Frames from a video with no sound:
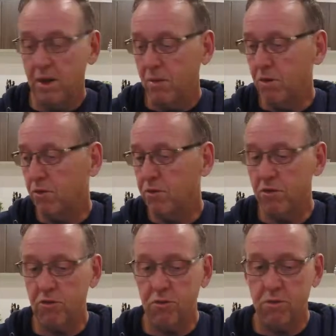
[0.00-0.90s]
When I
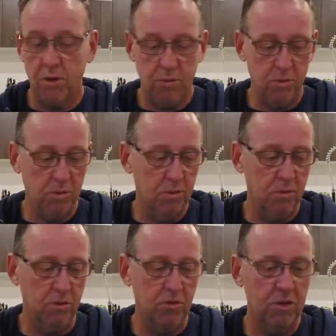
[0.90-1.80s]
first saw it, I thought, oh
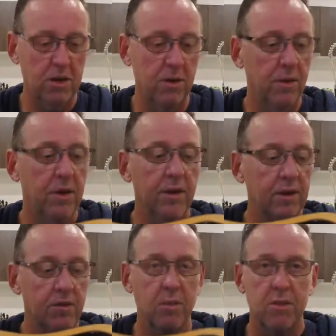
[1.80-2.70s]
gee,
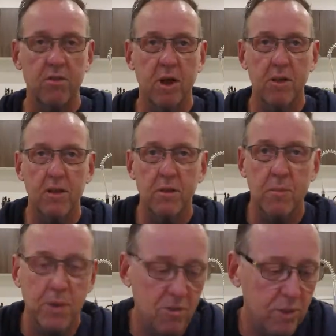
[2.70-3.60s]
something this ugly, there
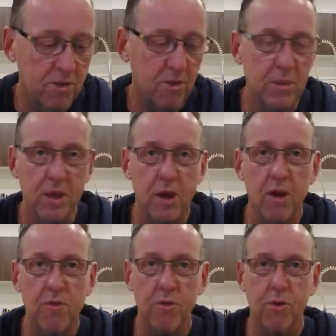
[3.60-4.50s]
must be something going
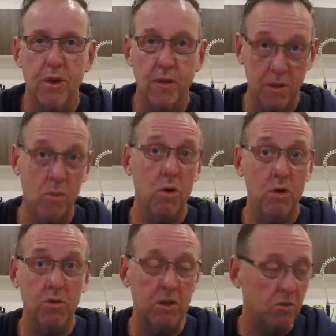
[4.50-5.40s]
for it, and there
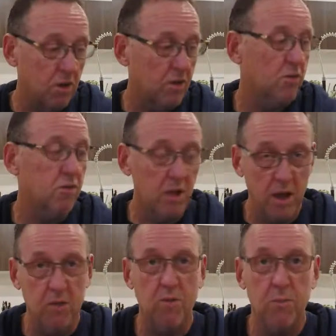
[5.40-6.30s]
was. It just
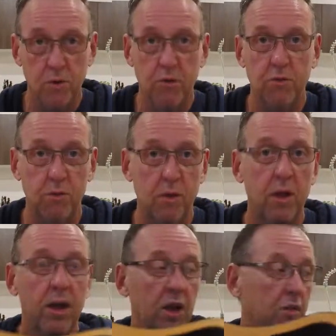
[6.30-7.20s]
sounds beautiful.
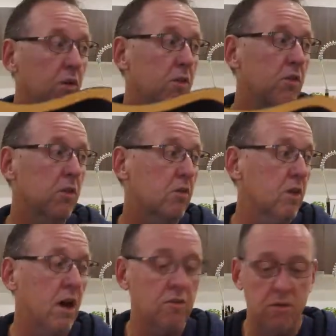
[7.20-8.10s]
And I've owned this
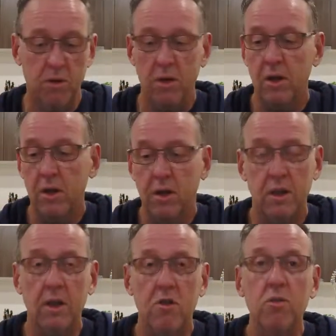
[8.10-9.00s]
guitar for
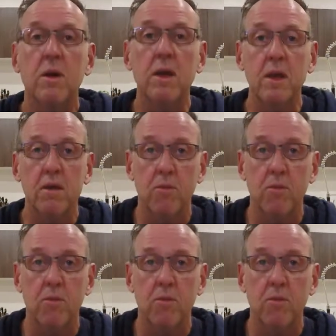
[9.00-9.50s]
nearly 20 years.